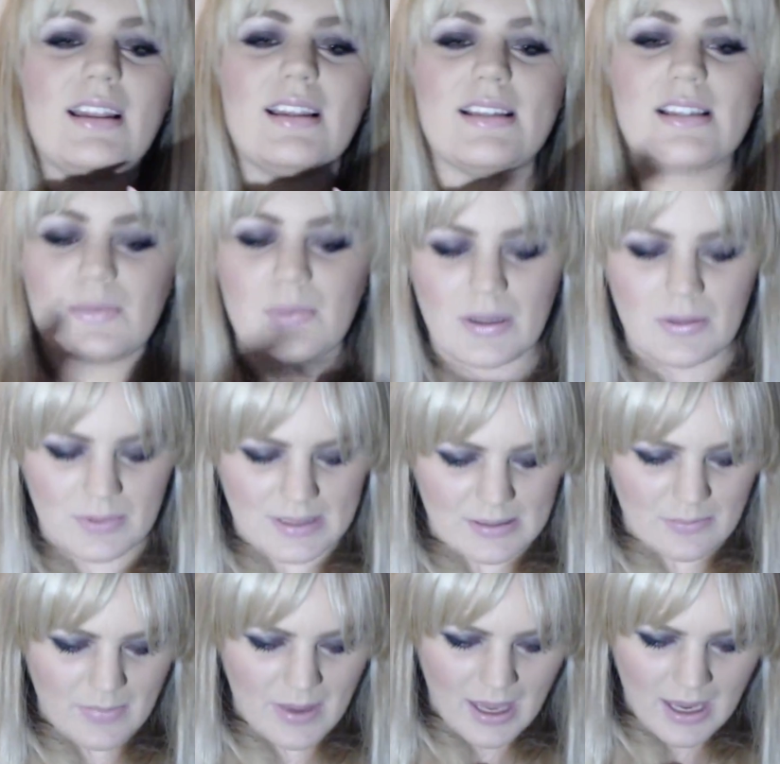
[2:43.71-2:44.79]
and this one
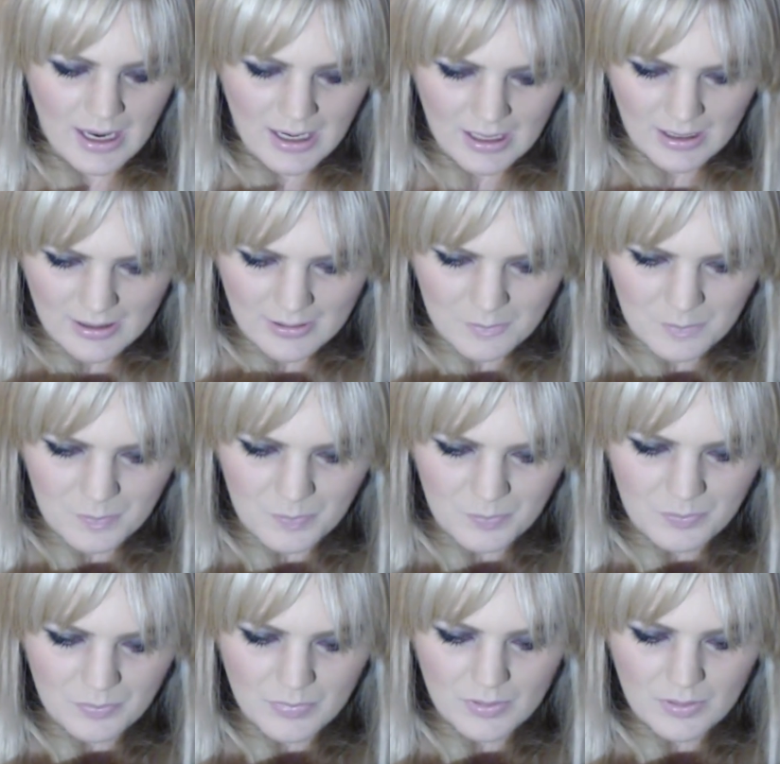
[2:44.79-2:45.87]
was made
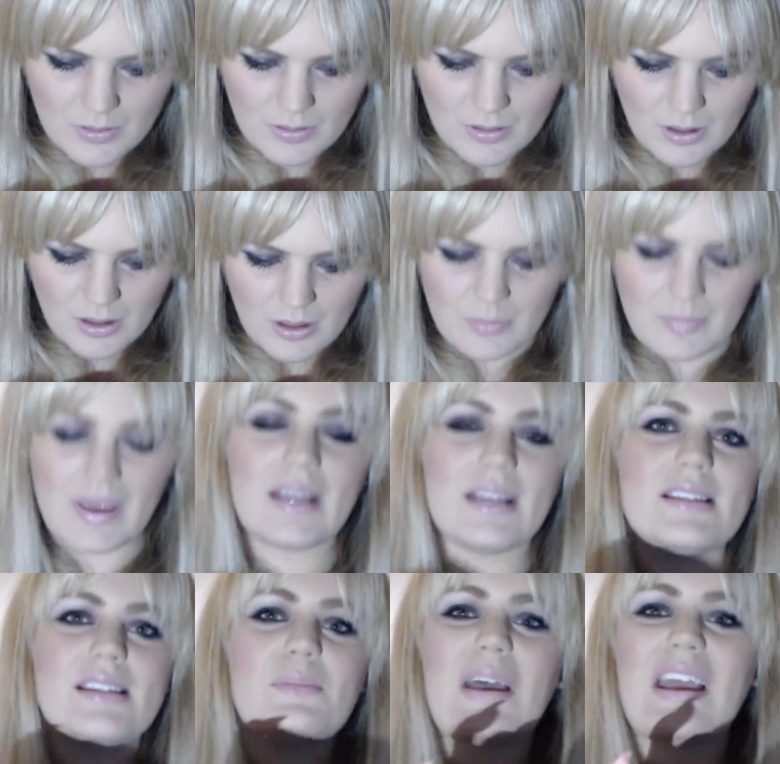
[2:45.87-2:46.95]

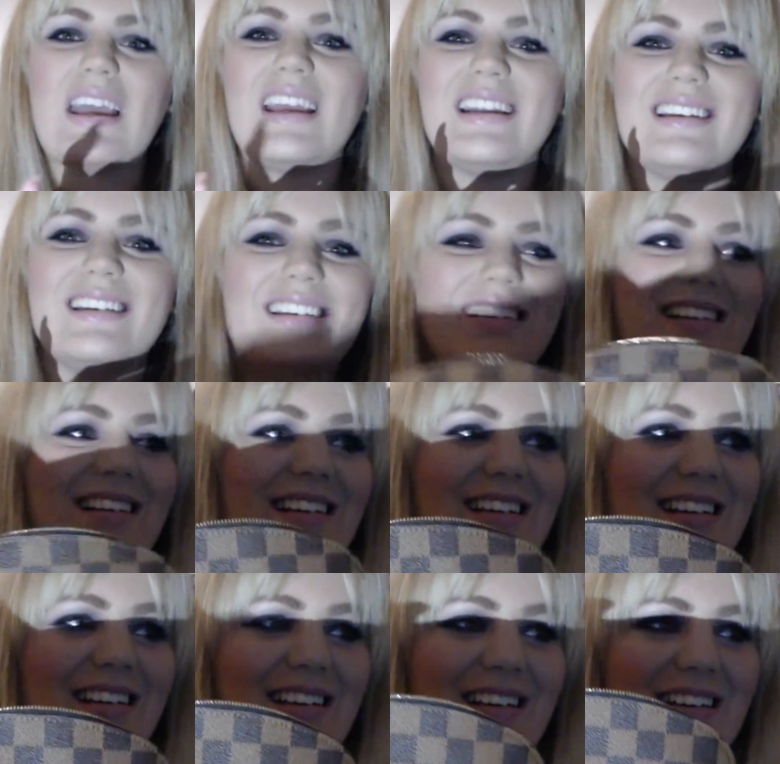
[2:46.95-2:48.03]
in Spain.
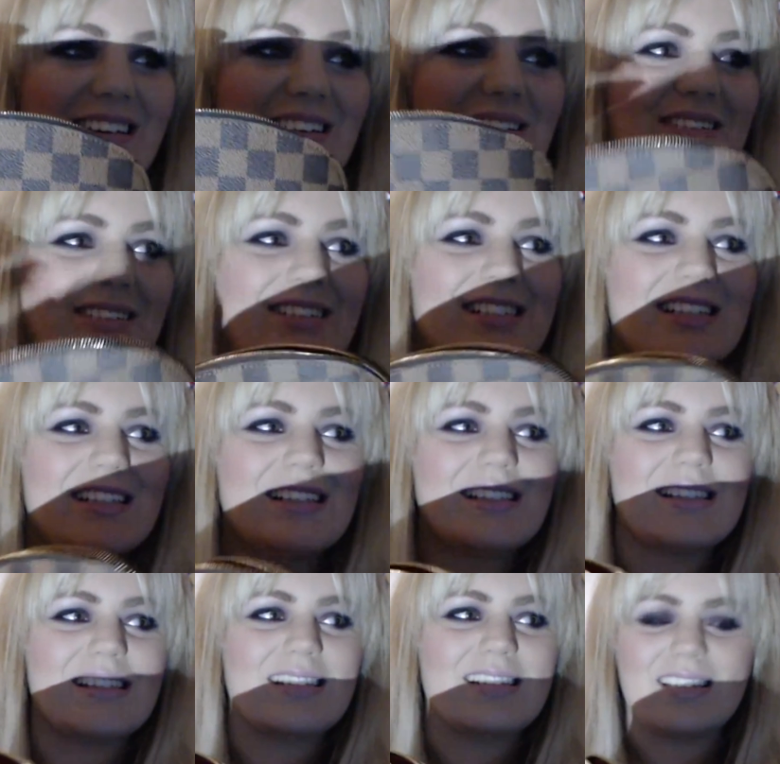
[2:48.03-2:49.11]

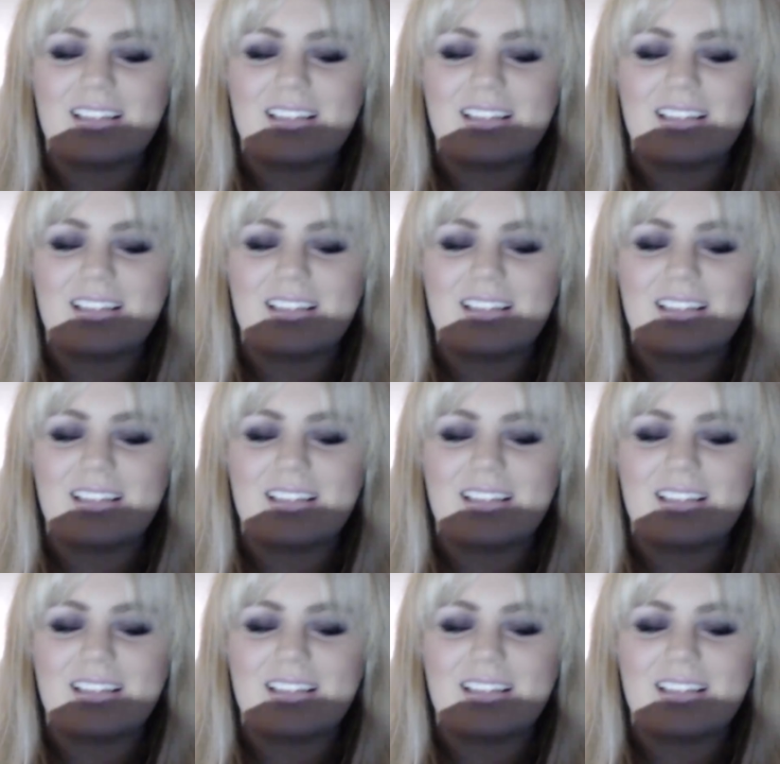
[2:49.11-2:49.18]
Gorgeous.